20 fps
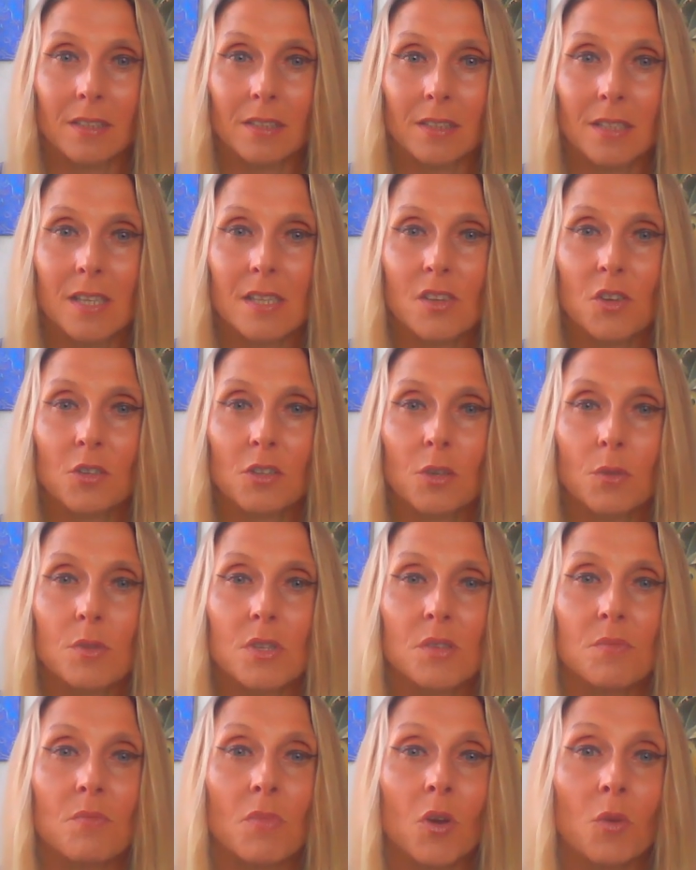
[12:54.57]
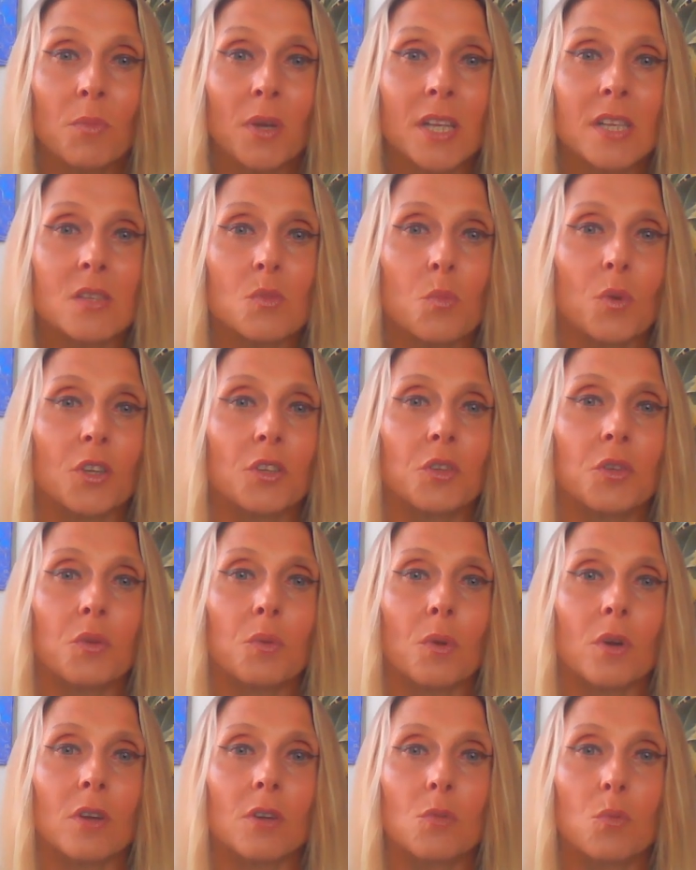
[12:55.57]
these are those moments when
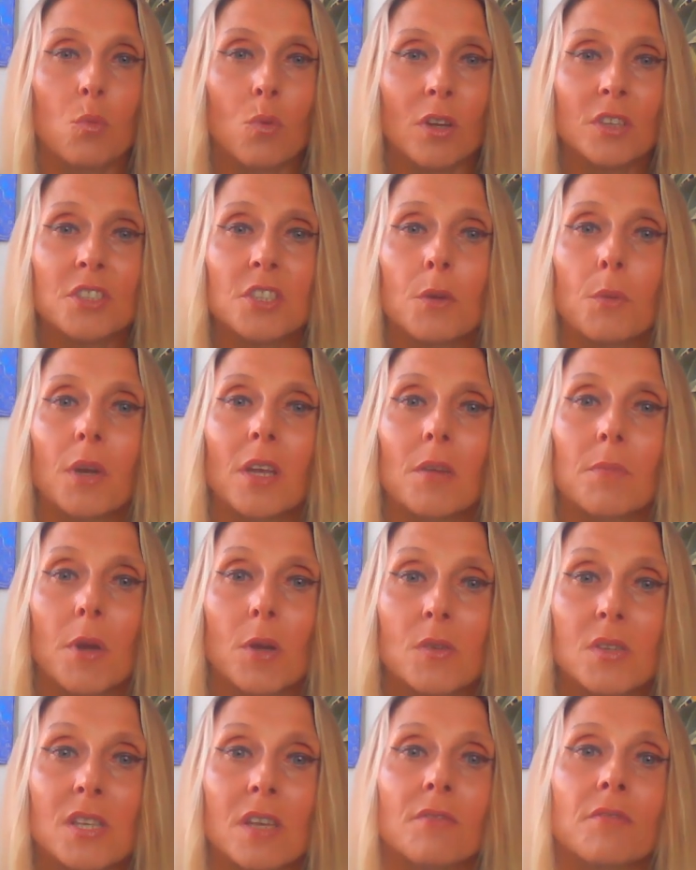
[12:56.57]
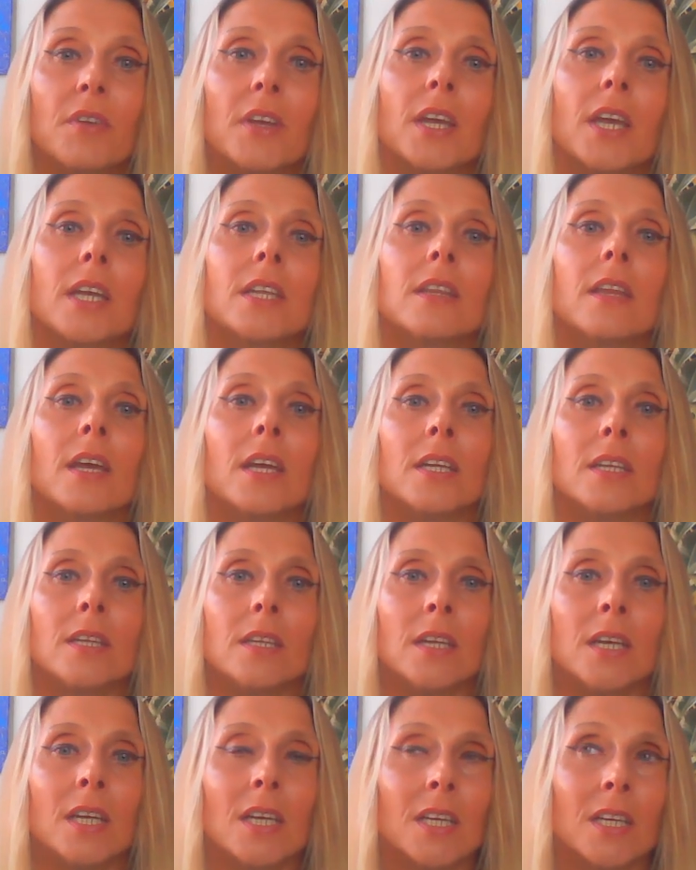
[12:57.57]
you are wondering about something, and
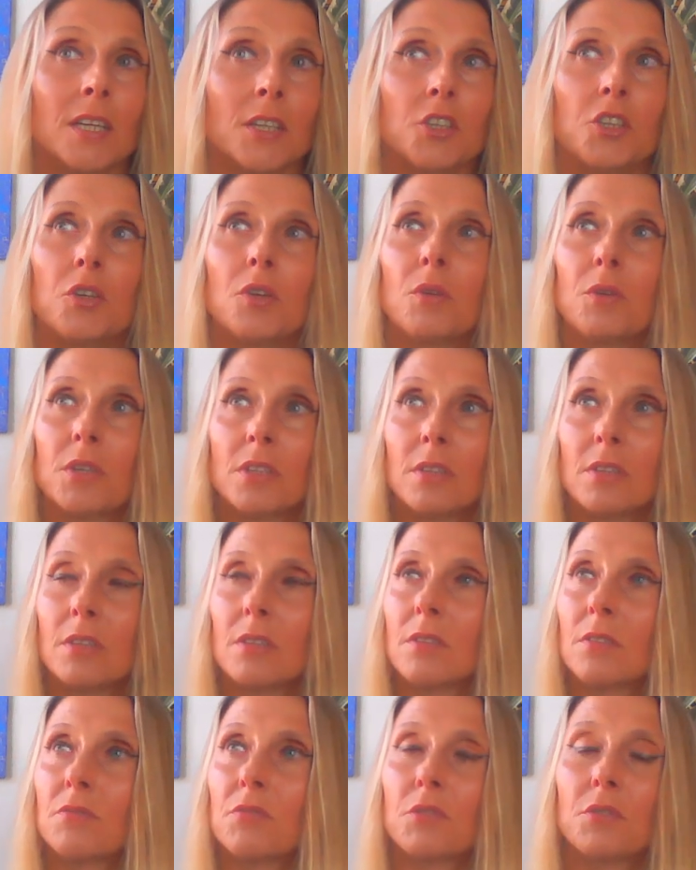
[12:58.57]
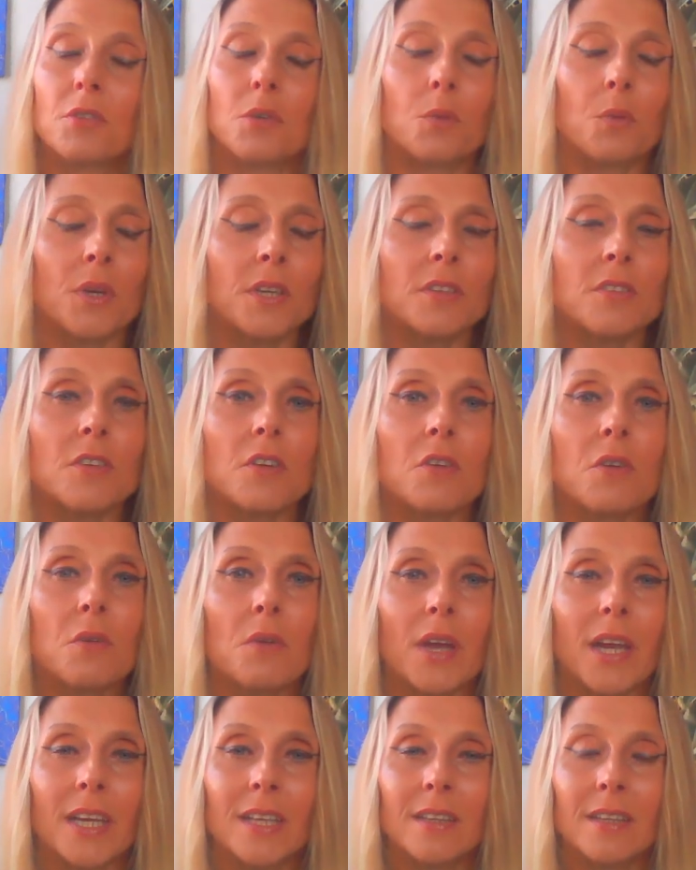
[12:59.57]
then you look at through the
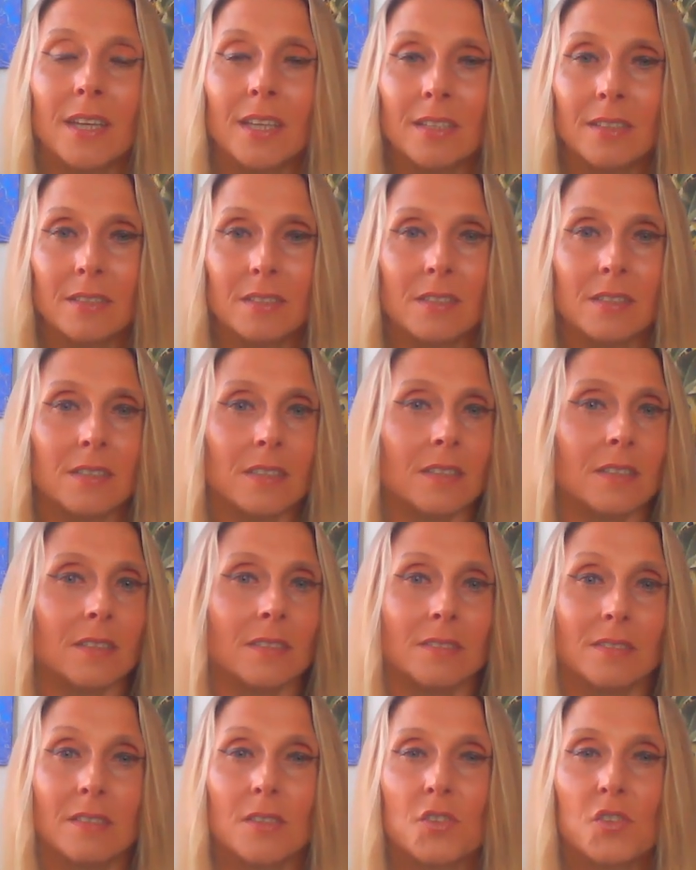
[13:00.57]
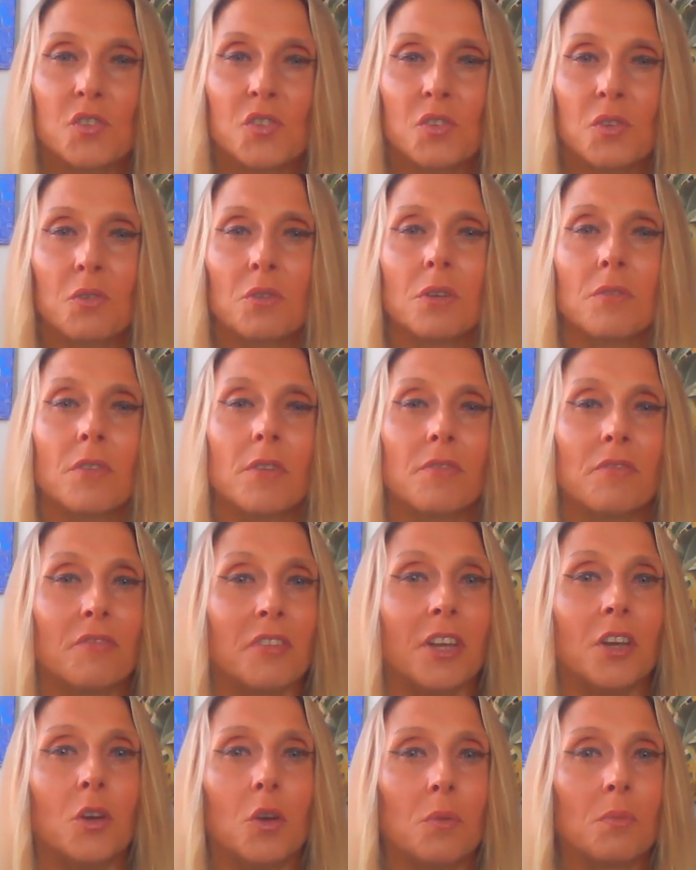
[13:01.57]
window, and then the sort of a
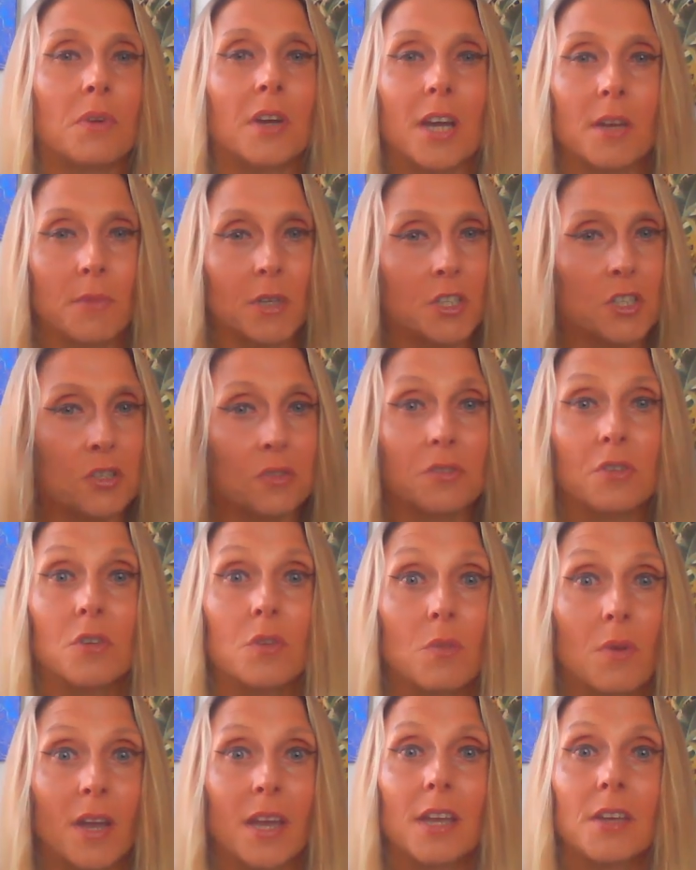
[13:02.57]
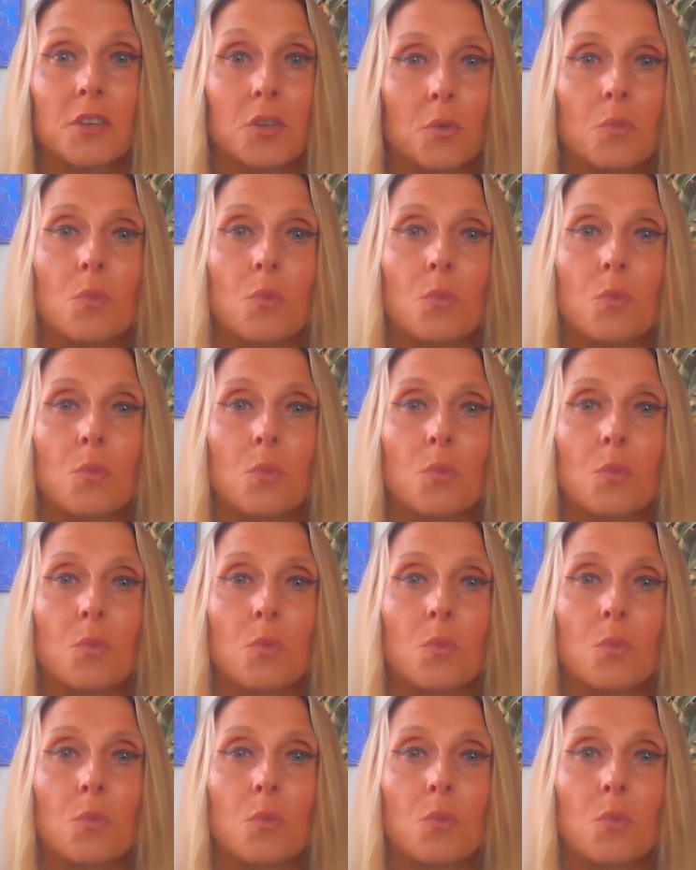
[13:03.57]
film come into your way, you